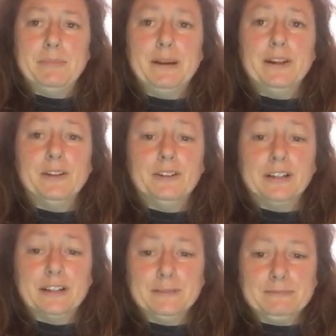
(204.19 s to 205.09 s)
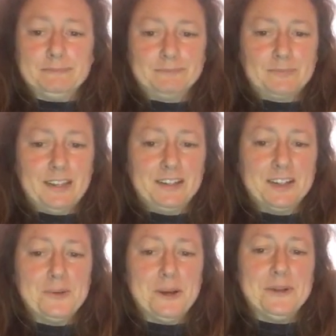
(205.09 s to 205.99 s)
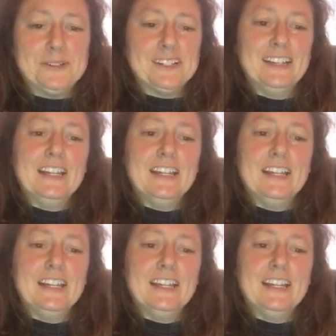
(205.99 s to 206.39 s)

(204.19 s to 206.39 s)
by Olga. And I quote,